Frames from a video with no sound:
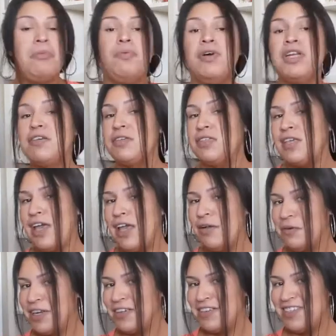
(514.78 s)
What do you say?
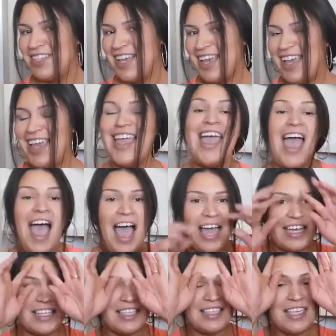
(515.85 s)
What do you say?
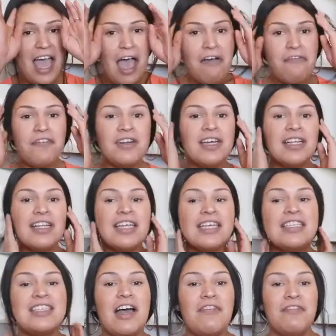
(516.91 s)
I definitely,
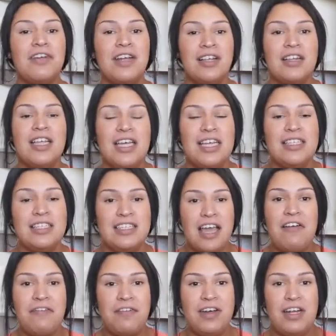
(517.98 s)
definitely,
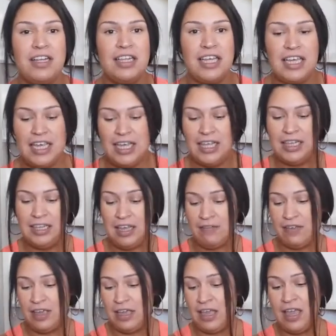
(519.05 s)
definitely
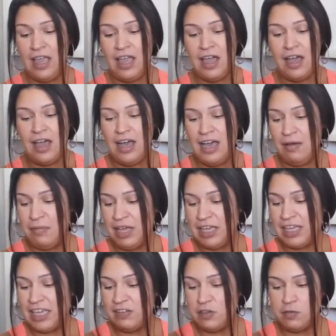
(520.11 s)
love it. Um,
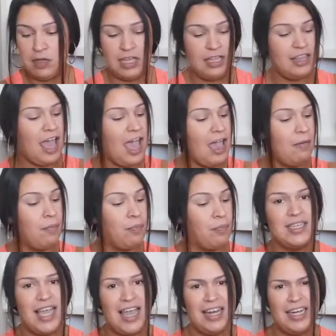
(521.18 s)
it gives me that
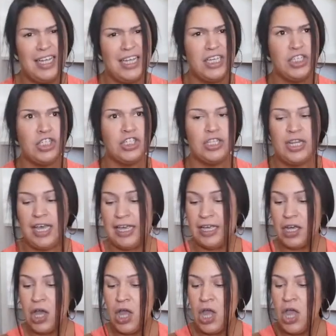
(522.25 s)
tannish,
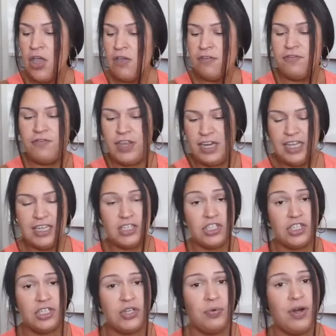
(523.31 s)
like,
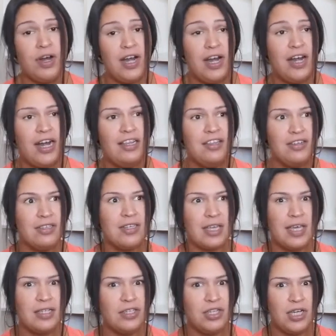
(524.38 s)
finish where it looks
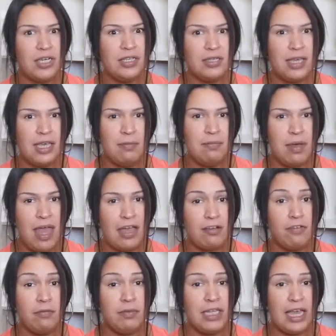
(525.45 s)
like I just came
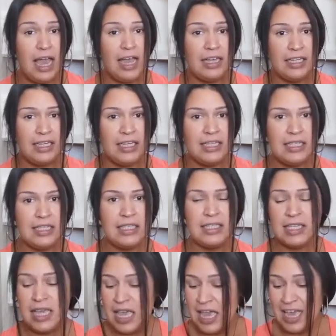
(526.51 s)
back from the
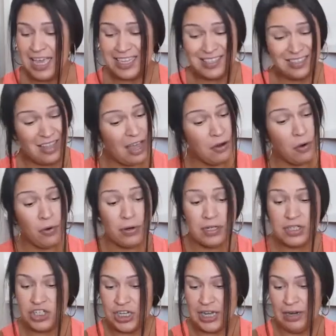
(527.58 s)
islands. It's not
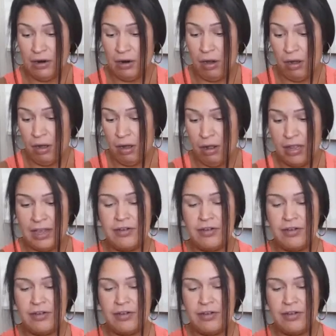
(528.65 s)
orangey at all.